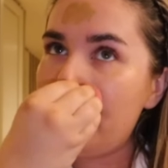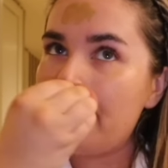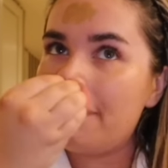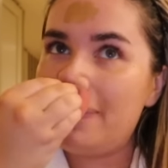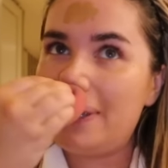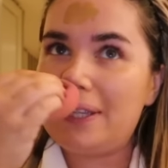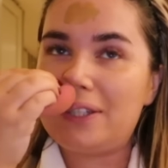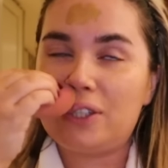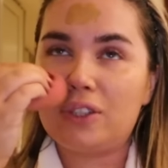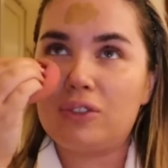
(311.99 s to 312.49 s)

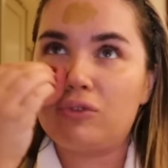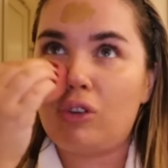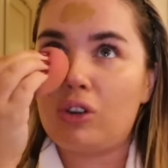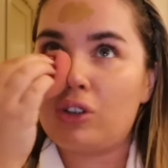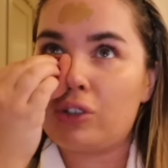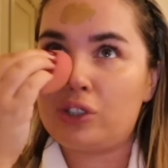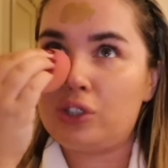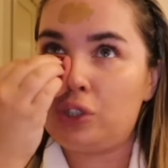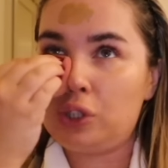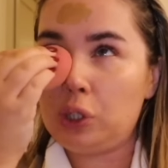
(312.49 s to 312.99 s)
Mistress
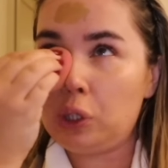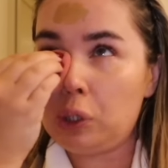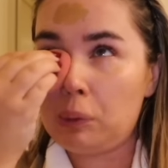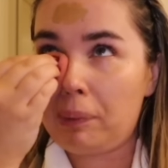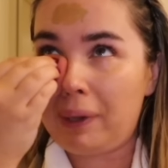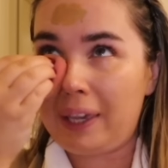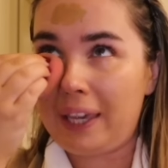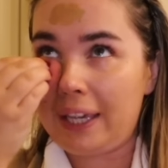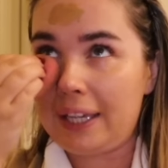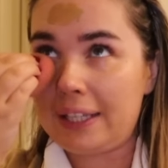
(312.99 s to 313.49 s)
Rocks
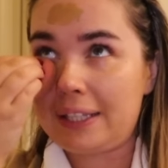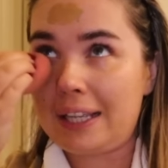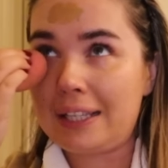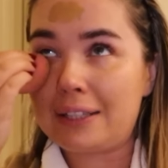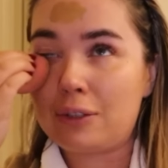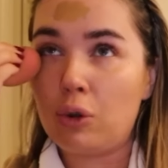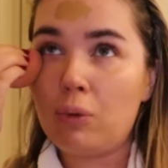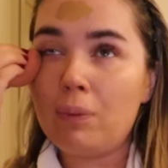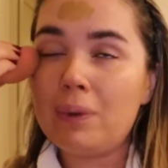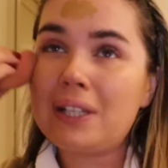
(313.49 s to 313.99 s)
two-piece
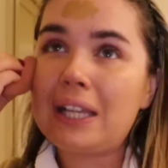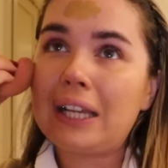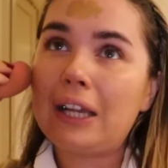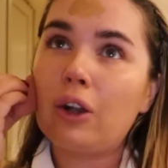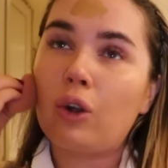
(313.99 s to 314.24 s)
it's almost like